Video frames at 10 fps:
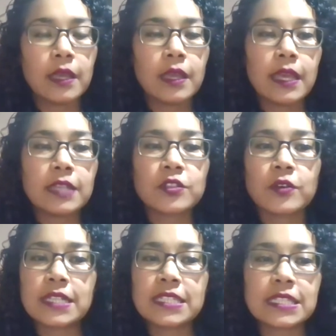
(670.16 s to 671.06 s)
So
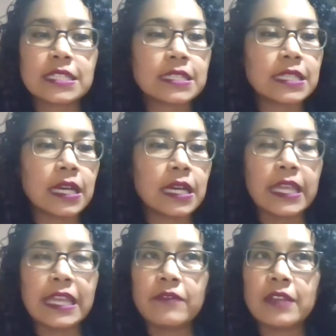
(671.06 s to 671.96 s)

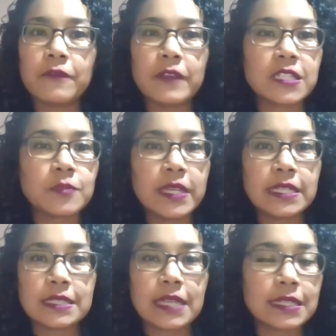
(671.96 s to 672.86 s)
even if he
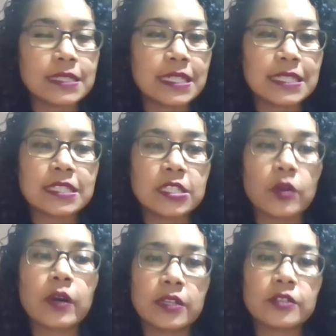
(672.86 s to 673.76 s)
speaks, I just
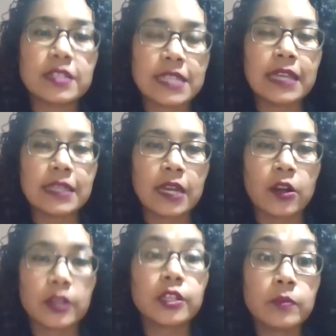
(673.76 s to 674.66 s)
don't understand that
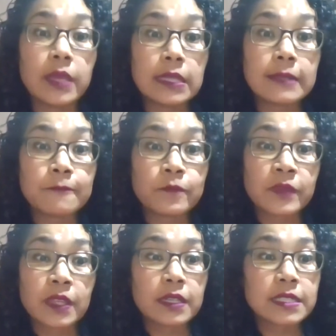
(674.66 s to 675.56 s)
argument,
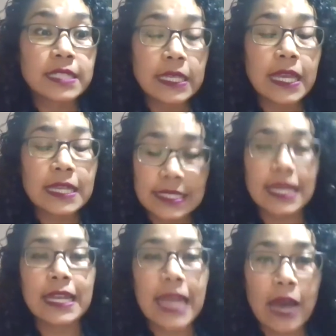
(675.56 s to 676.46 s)
because he has
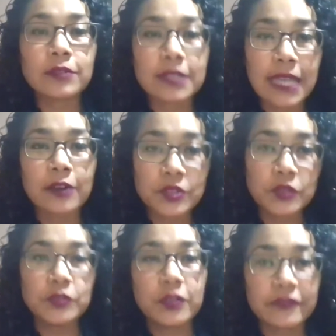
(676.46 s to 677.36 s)
said out loud
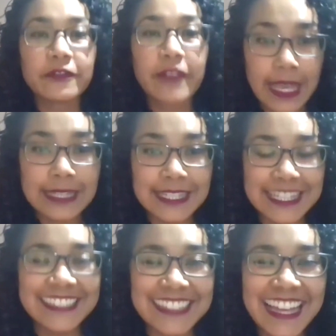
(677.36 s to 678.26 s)
to your face
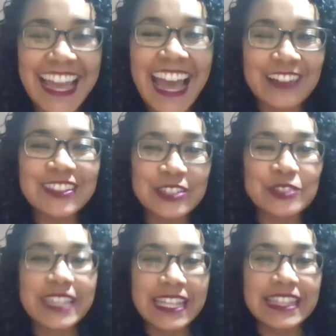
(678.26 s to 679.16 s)
how little
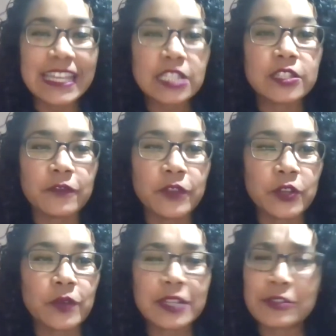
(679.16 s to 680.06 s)
he thinks of you.
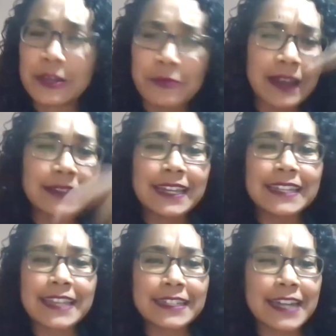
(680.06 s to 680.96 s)
And you're like, well, like
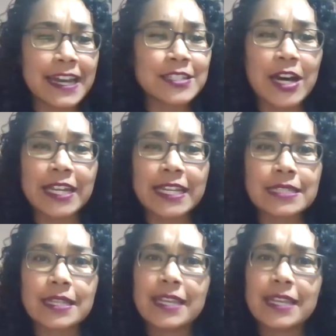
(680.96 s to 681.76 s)
that guy's honest.